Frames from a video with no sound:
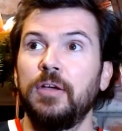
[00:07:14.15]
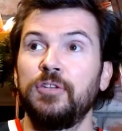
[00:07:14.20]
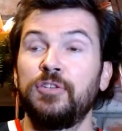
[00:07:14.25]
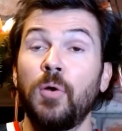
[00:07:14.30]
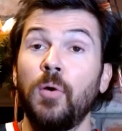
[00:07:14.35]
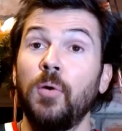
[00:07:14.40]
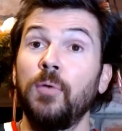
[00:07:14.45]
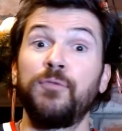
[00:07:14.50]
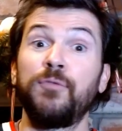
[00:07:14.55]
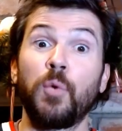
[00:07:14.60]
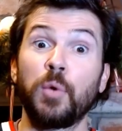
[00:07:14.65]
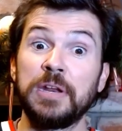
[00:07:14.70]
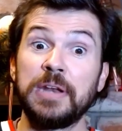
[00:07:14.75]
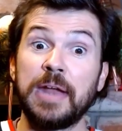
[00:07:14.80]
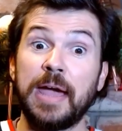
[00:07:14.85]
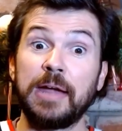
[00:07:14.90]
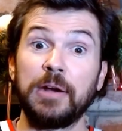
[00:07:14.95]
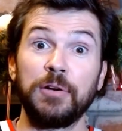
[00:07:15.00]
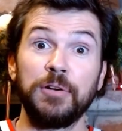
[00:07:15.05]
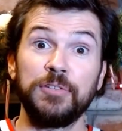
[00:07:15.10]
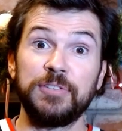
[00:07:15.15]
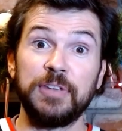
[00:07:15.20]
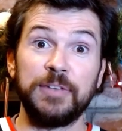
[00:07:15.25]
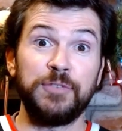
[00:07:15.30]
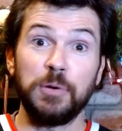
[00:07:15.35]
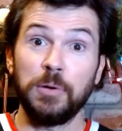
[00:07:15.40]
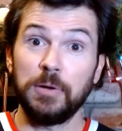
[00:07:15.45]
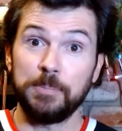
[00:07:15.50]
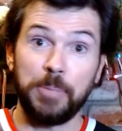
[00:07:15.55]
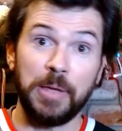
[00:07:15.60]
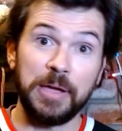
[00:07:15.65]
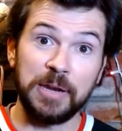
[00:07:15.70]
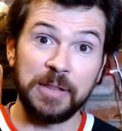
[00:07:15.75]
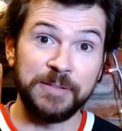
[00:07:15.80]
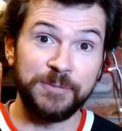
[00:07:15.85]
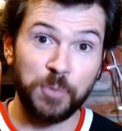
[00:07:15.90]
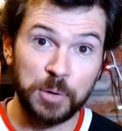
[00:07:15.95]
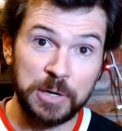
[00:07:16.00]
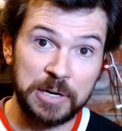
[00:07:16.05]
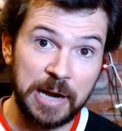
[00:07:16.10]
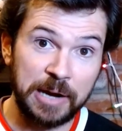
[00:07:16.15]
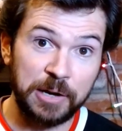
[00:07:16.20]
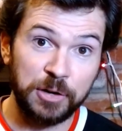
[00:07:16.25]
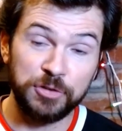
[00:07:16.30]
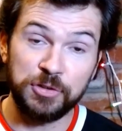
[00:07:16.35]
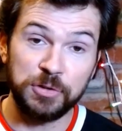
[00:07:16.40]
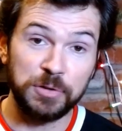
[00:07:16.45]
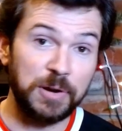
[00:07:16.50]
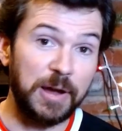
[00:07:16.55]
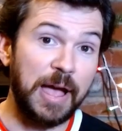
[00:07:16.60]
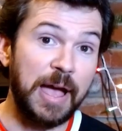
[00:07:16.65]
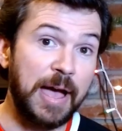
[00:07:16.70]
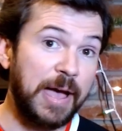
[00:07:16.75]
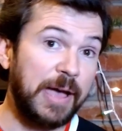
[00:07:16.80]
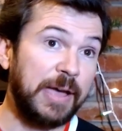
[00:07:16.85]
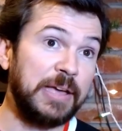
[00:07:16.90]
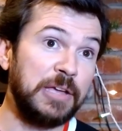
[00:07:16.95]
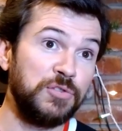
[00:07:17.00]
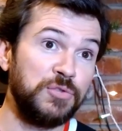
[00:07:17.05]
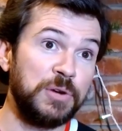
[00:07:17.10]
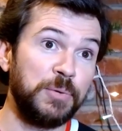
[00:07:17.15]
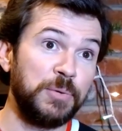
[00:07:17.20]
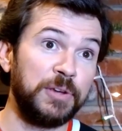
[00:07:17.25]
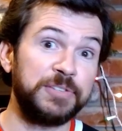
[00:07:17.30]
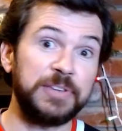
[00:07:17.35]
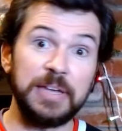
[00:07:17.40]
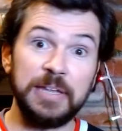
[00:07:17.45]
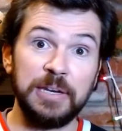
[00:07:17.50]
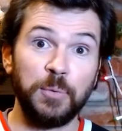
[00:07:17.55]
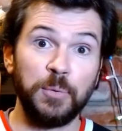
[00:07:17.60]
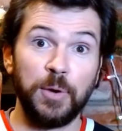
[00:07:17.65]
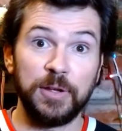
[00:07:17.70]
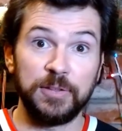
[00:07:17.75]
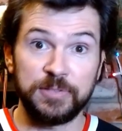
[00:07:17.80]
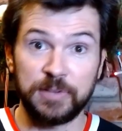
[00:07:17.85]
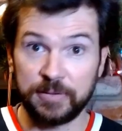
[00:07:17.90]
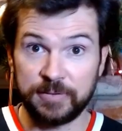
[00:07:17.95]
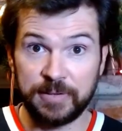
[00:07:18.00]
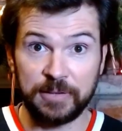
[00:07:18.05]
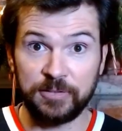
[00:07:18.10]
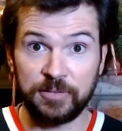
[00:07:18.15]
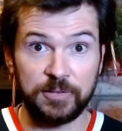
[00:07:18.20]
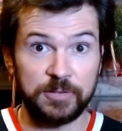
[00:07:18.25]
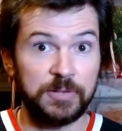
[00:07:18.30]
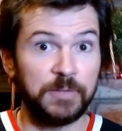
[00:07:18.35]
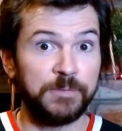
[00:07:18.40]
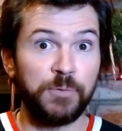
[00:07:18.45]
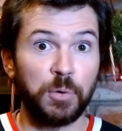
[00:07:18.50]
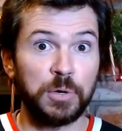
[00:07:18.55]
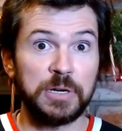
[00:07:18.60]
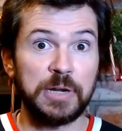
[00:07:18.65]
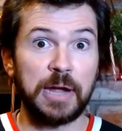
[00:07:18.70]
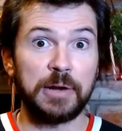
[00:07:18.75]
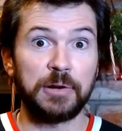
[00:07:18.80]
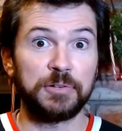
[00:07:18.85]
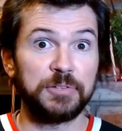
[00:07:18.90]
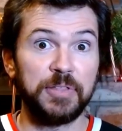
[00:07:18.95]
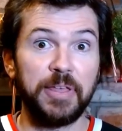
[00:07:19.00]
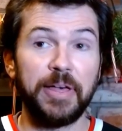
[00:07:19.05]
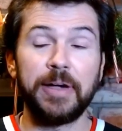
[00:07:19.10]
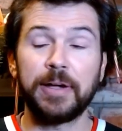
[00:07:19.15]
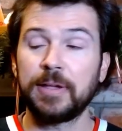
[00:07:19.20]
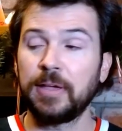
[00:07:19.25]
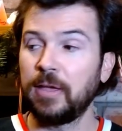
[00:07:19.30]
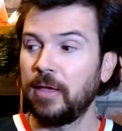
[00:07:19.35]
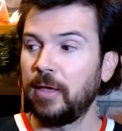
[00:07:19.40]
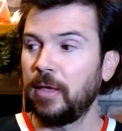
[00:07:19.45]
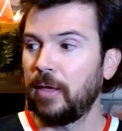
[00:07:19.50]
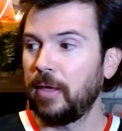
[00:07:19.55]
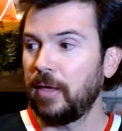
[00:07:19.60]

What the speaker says: So 49ers, if you're playing on the 49ers, you're a high injury risk anyways, because that's just the 49ers luck.